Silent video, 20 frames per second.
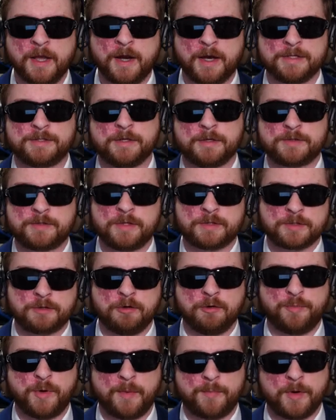I searched this
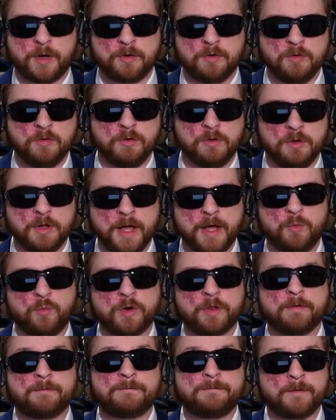group up on Google, and
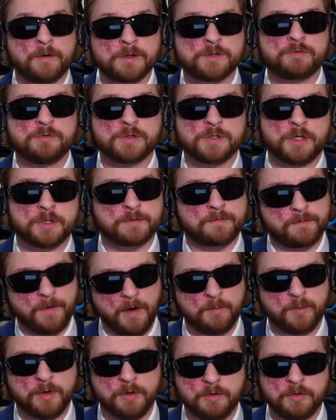one of the first results
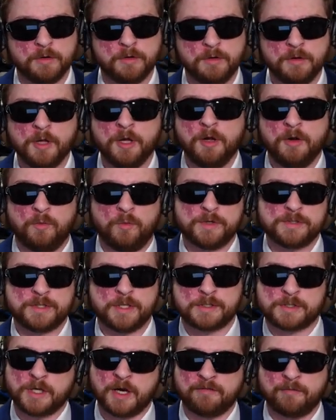from Google was
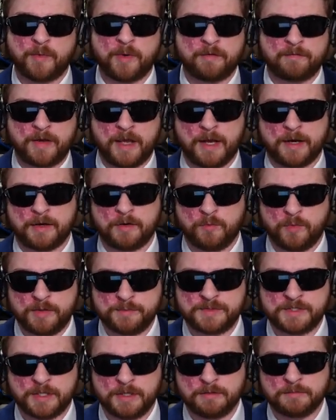this Government of Canada
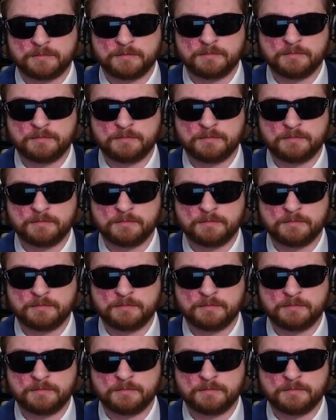website.